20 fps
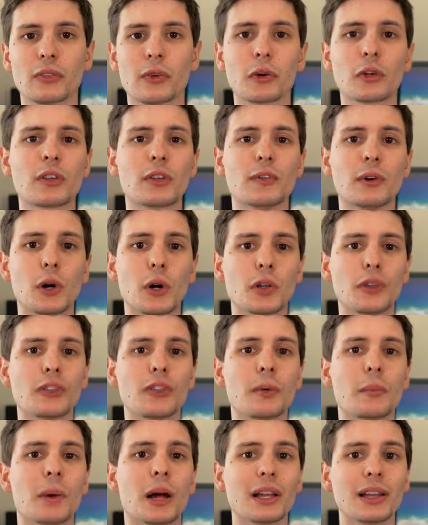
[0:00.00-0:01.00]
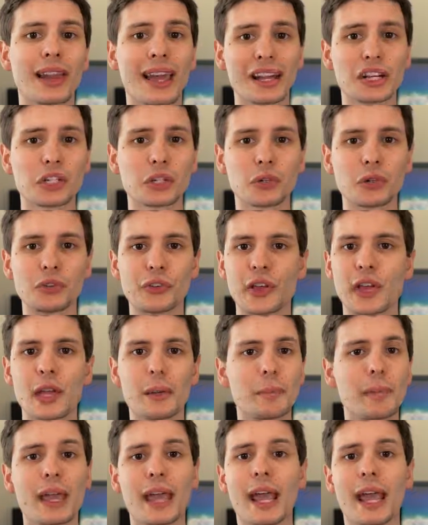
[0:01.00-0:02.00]
First of all, some electrical
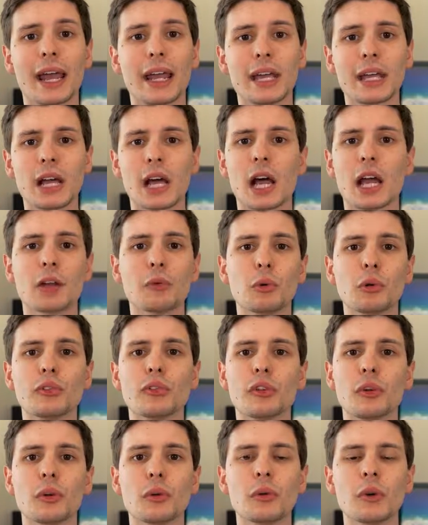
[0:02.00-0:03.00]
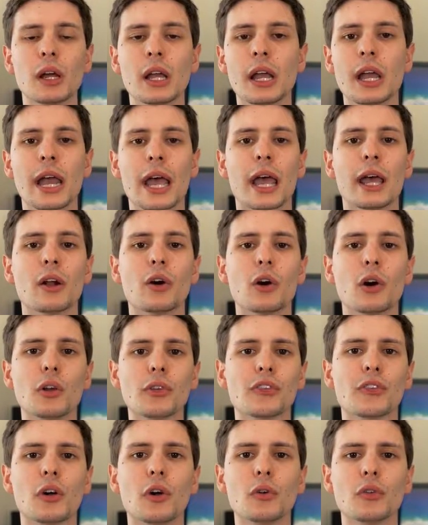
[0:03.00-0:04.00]
tape, any kind will do, and
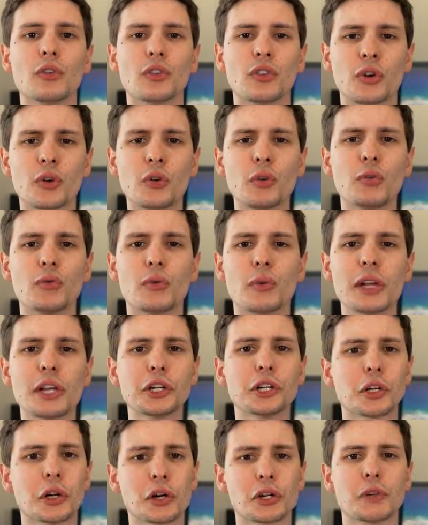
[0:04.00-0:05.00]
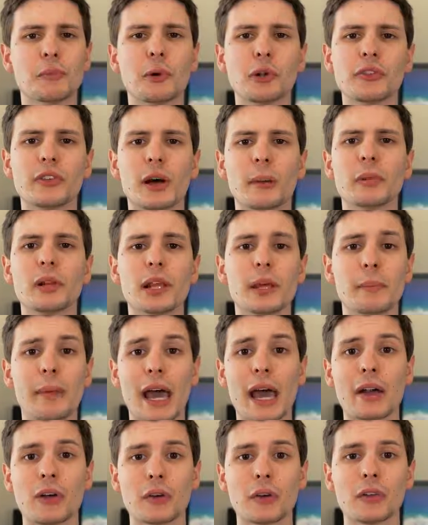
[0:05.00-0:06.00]
also 2 rechargeable AA
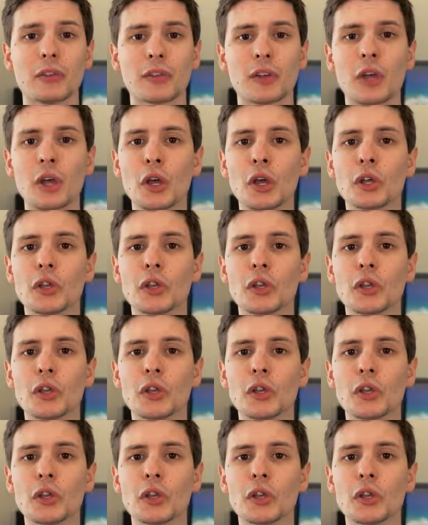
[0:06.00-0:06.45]
batteries.